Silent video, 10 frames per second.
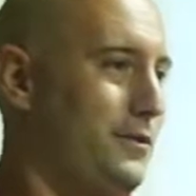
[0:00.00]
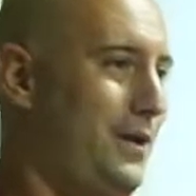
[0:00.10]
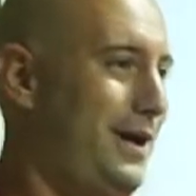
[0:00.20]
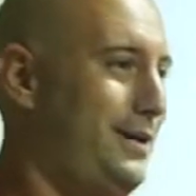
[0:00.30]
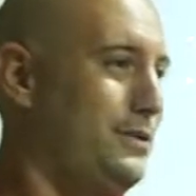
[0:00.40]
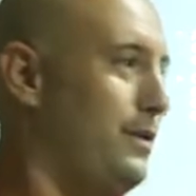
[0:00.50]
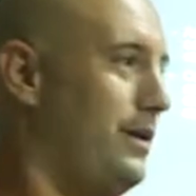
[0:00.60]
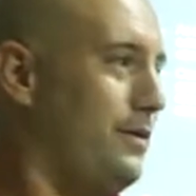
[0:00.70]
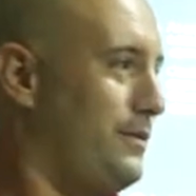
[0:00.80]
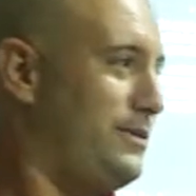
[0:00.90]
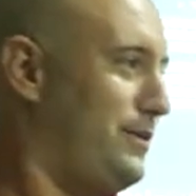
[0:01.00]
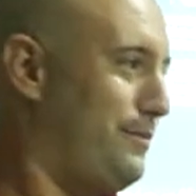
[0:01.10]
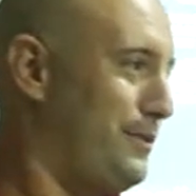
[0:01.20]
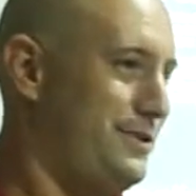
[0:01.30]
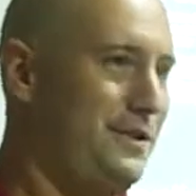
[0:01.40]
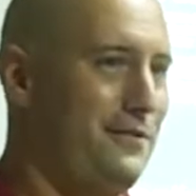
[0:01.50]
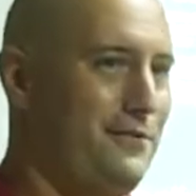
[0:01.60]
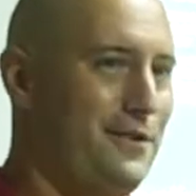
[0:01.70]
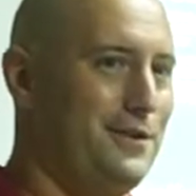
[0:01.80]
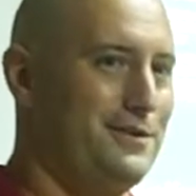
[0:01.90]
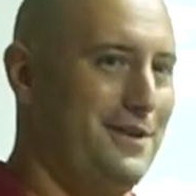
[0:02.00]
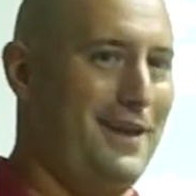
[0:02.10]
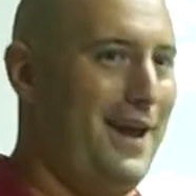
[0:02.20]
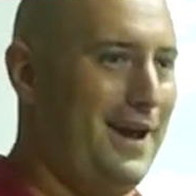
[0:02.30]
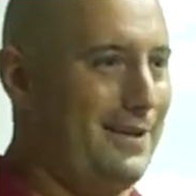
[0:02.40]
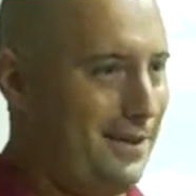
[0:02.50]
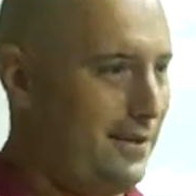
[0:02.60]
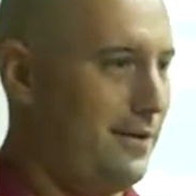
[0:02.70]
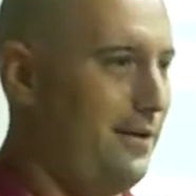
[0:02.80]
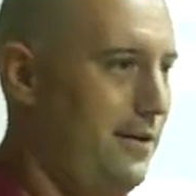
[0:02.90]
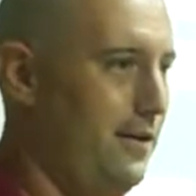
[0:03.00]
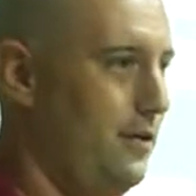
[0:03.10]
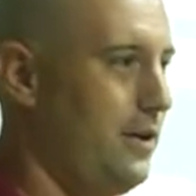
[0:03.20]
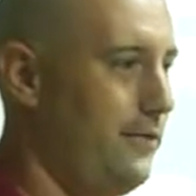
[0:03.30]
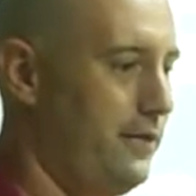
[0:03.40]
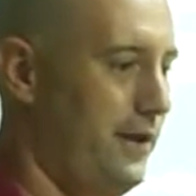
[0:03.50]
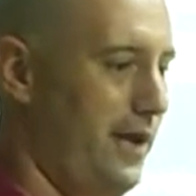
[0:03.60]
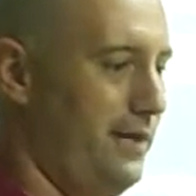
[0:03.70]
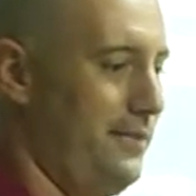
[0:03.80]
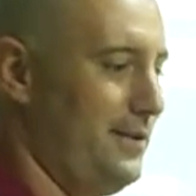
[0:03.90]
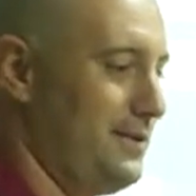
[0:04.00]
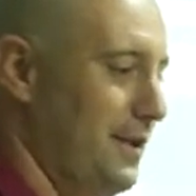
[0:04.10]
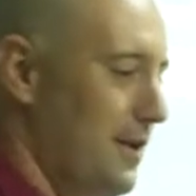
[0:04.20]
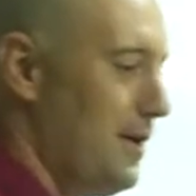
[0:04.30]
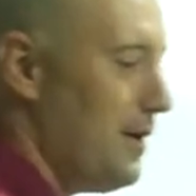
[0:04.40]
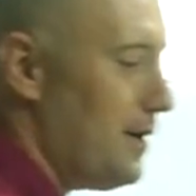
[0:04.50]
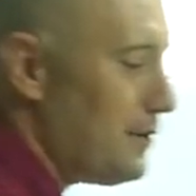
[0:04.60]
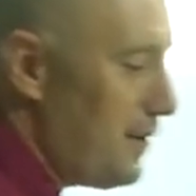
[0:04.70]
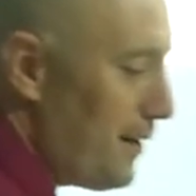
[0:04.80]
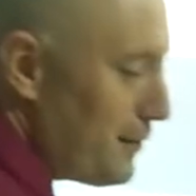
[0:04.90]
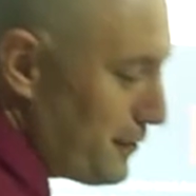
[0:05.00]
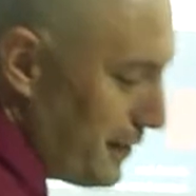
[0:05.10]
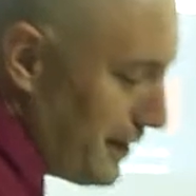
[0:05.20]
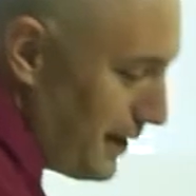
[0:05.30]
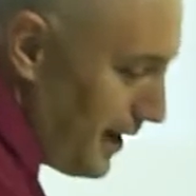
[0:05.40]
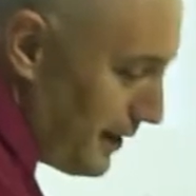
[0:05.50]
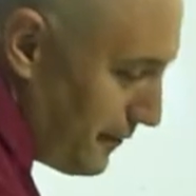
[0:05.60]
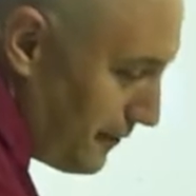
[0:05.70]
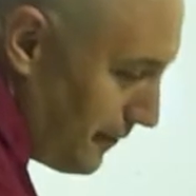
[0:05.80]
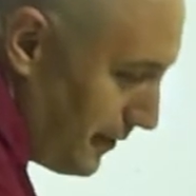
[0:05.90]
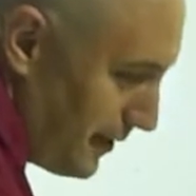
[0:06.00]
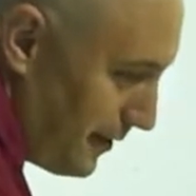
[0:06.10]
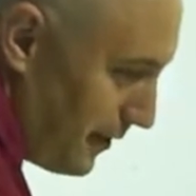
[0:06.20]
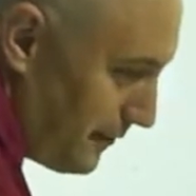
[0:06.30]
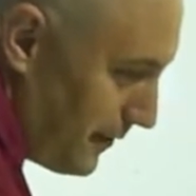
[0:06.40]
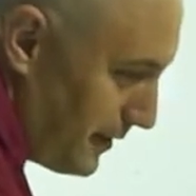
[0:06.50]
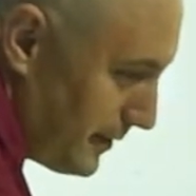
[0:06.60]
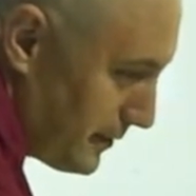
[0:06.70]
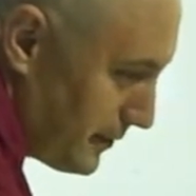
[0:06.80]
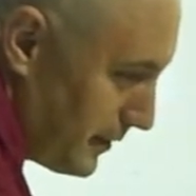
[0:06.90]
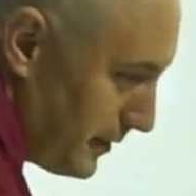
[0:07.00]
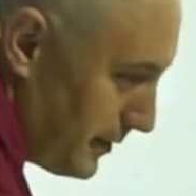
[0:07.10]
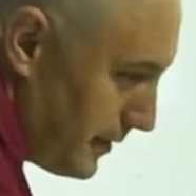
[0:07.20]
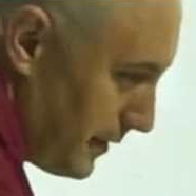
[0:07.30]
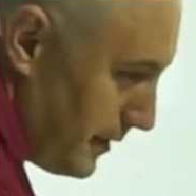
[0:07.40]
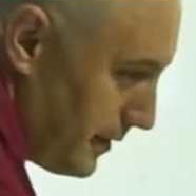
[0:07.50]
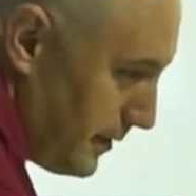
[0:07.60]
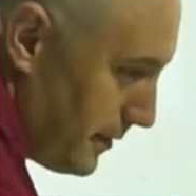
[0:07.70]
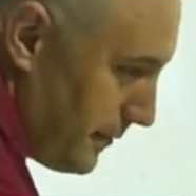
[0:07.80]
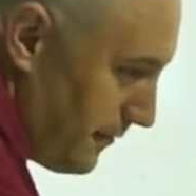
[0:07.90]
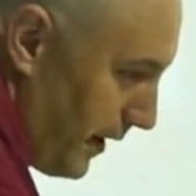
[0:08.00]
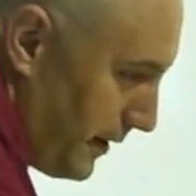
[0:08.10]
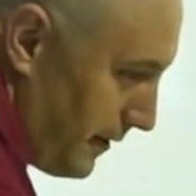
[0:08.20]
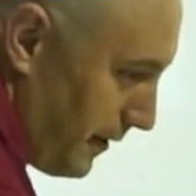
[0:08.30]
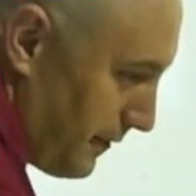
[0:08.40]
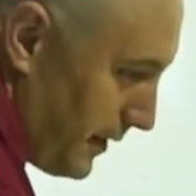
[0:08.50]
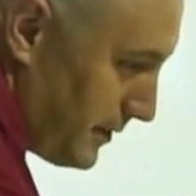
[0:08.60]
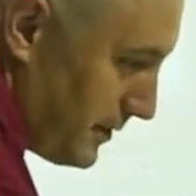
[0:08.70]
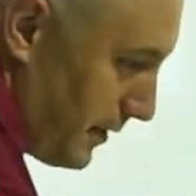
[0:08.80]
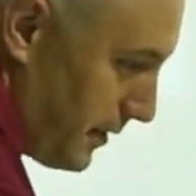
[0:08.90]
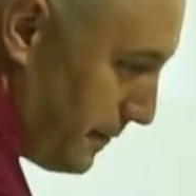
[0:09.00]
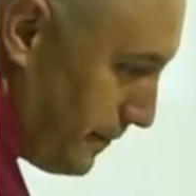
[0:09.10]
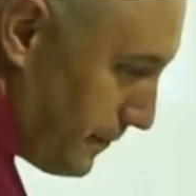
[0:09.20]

away to where it was still pristine mm-hmm. forest, and they had their you know covered canopies. So that was really kind of a funny, a funny little uh, finding of that study.